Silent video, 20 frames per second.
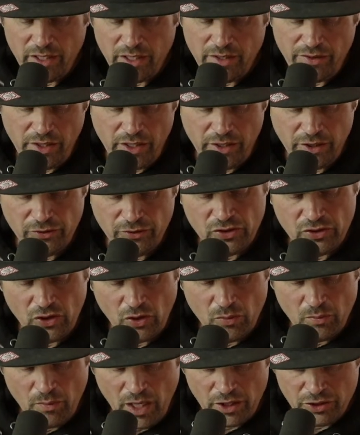Thank you so
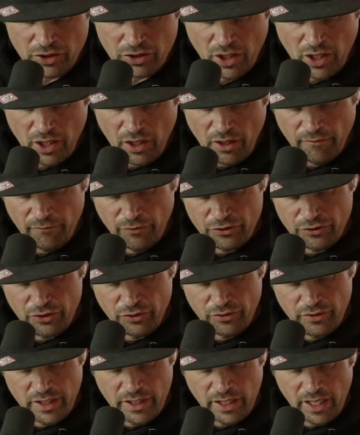much for
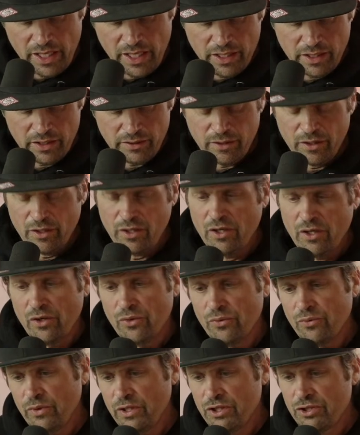tuning in.
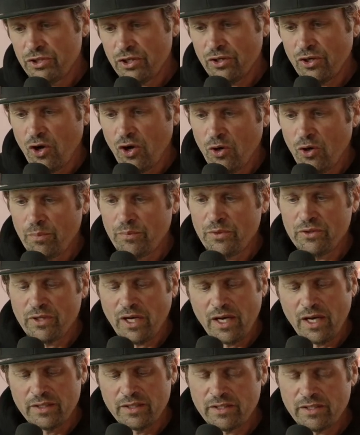We sure hope you
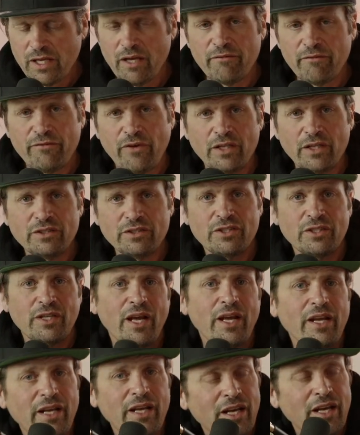guys had fun
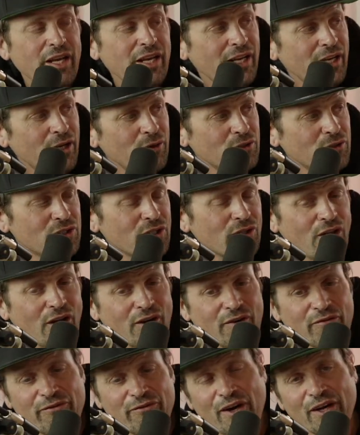tonight. It was a lot
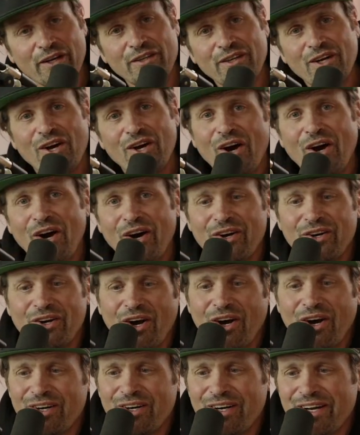of fun on
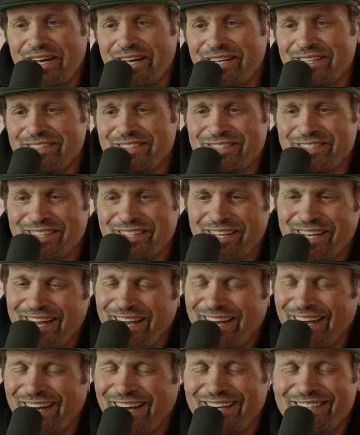our end
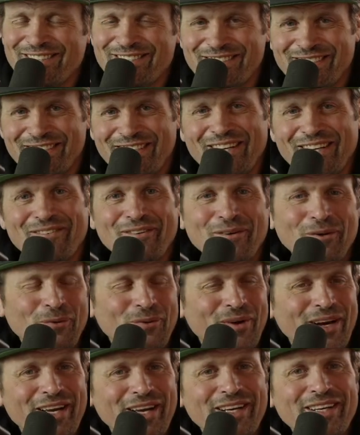to give
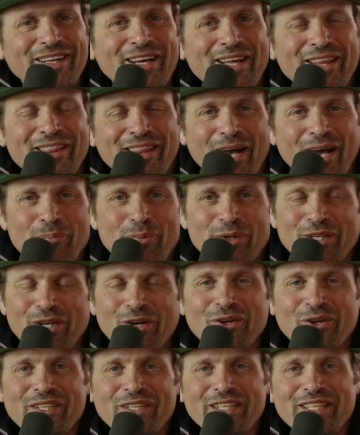away that
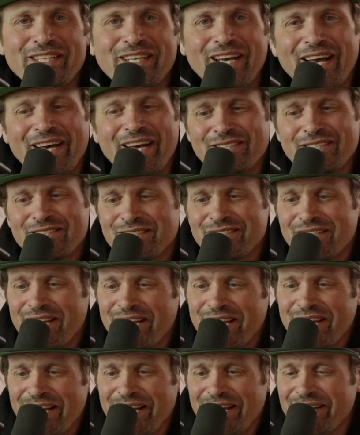Bigode ES.
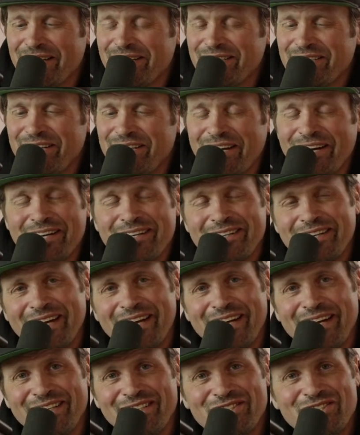And
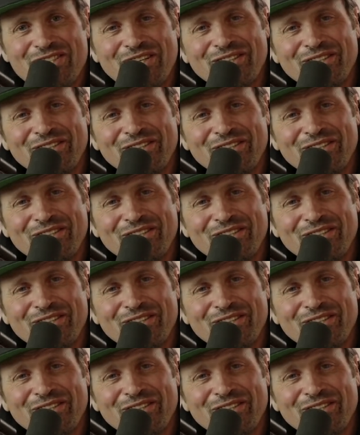until